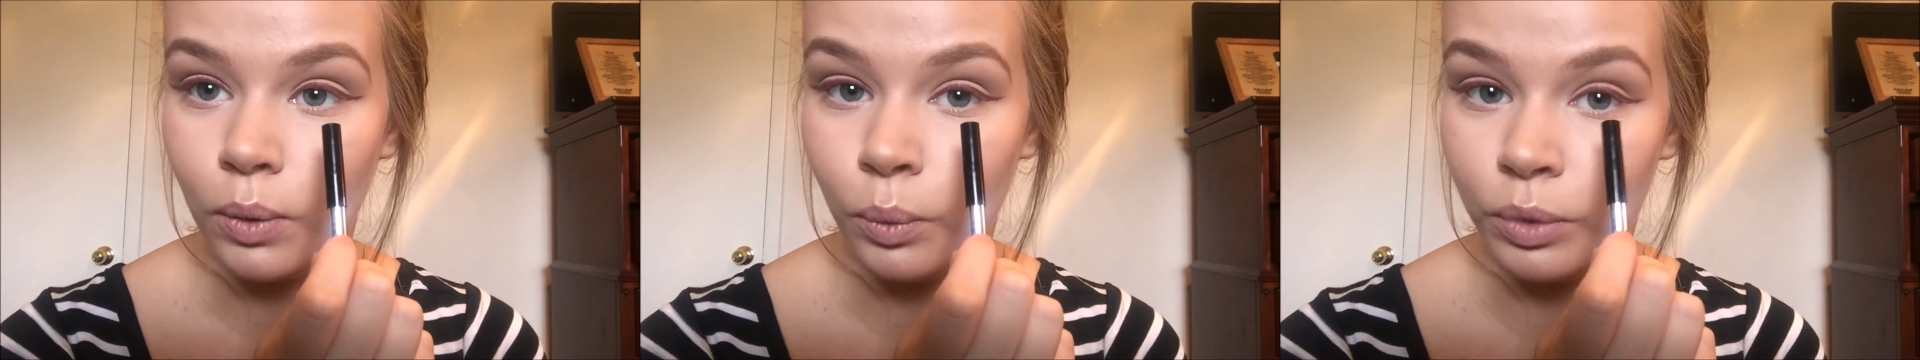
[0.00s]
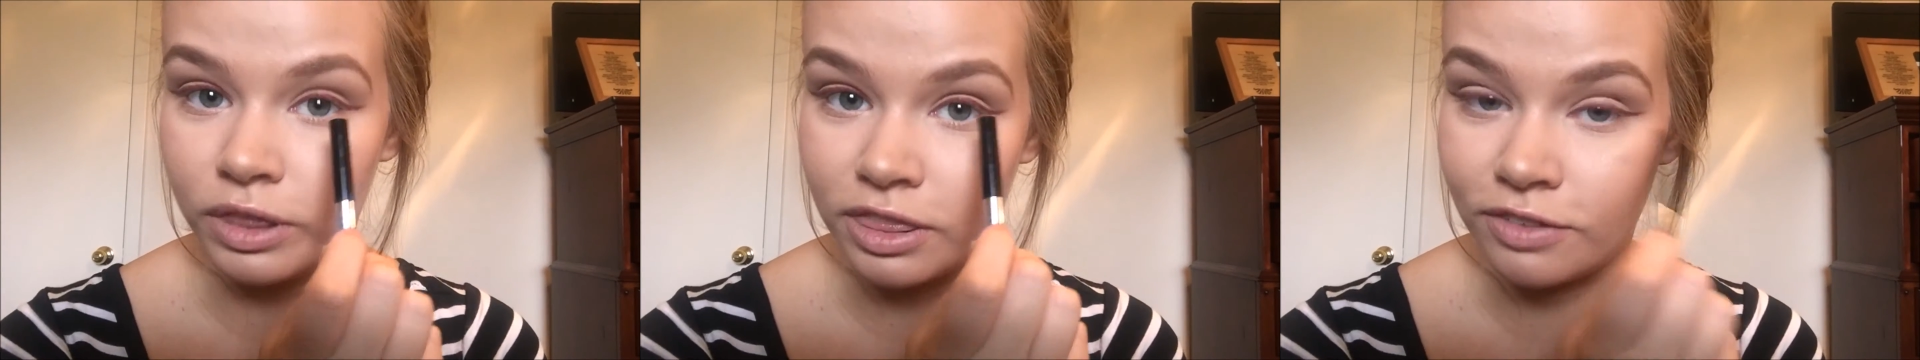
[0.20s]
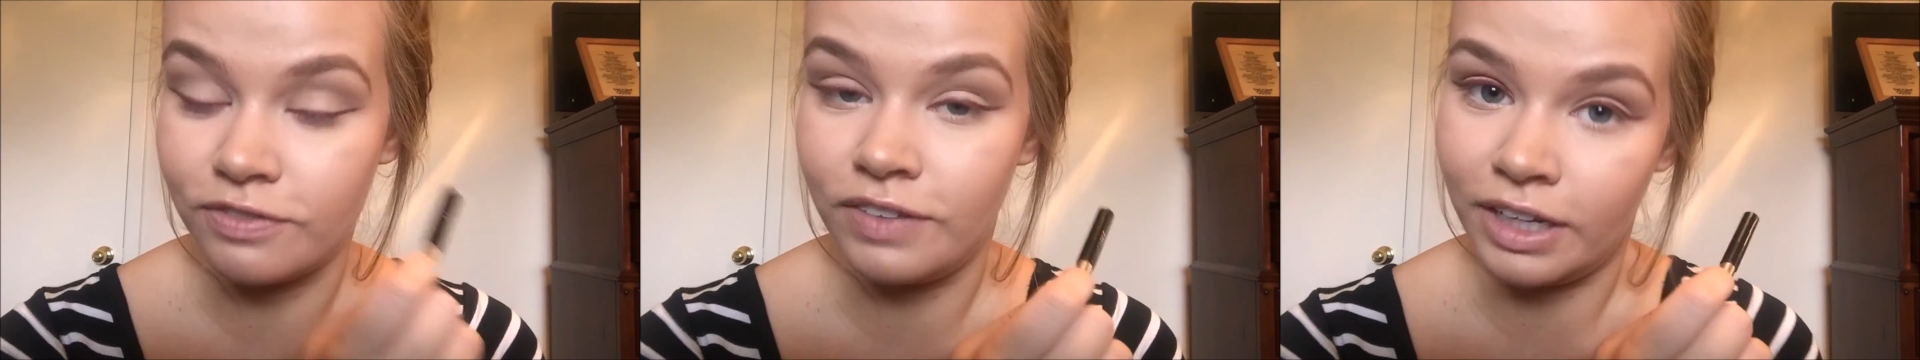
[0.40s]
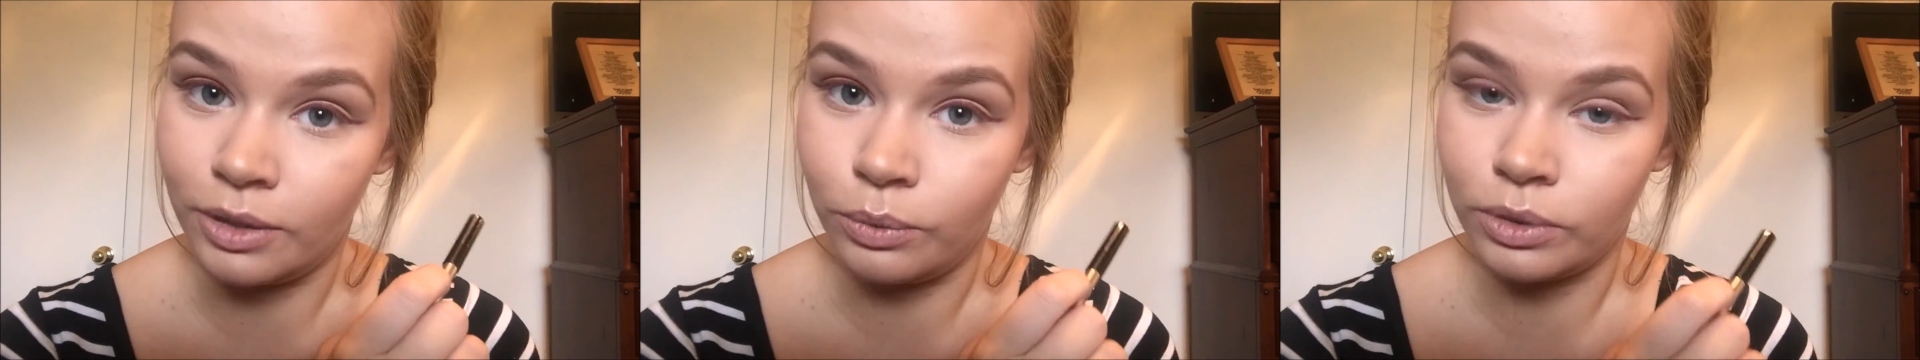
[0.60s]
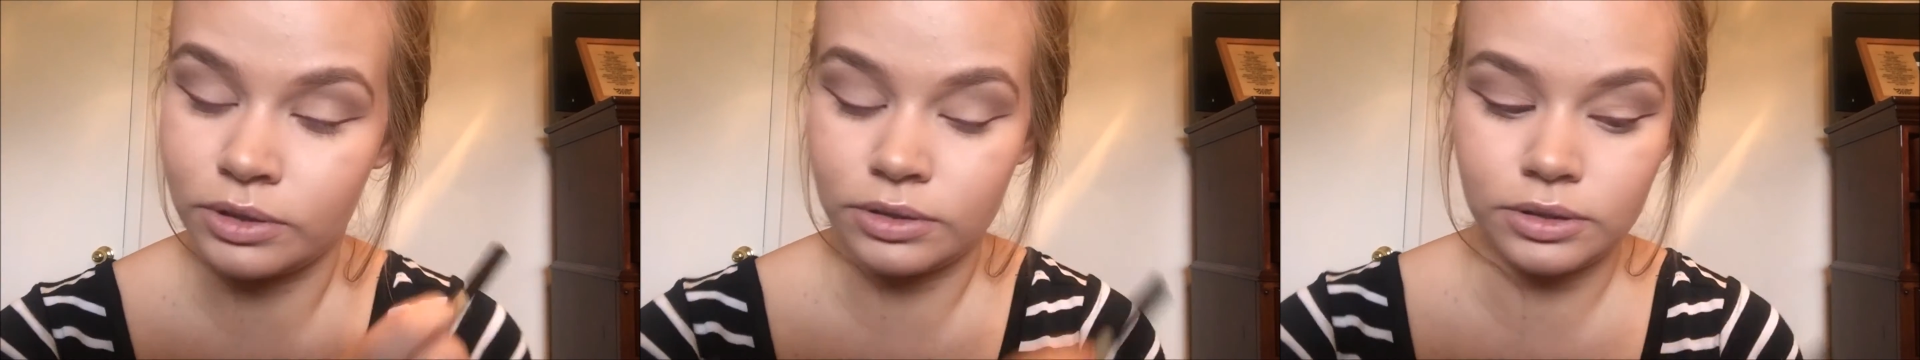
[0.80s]
with the
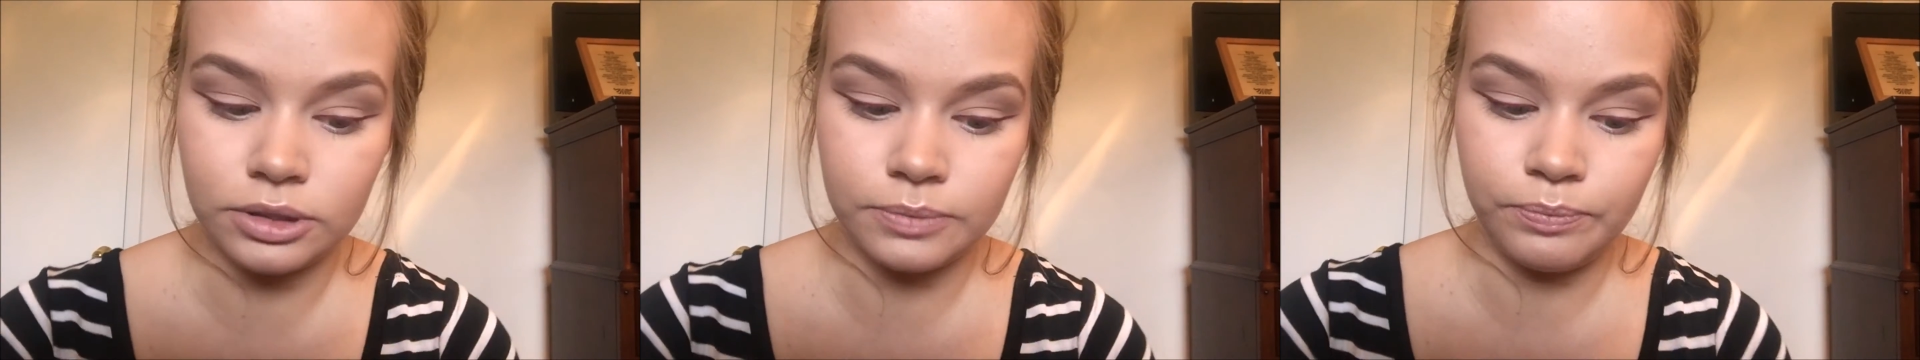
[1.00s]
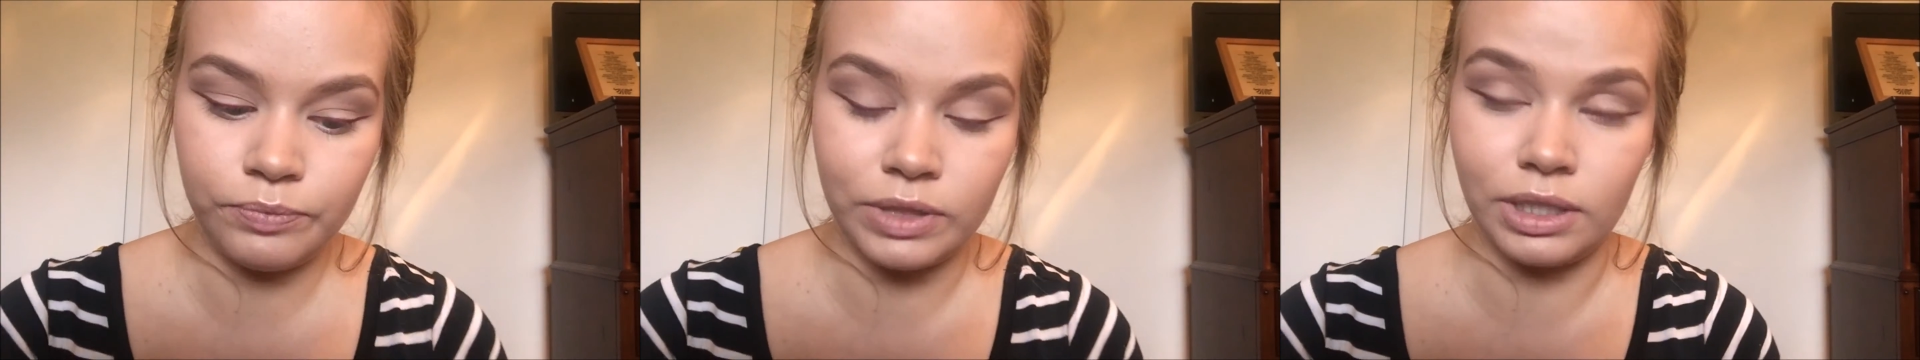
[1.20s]
fake ones.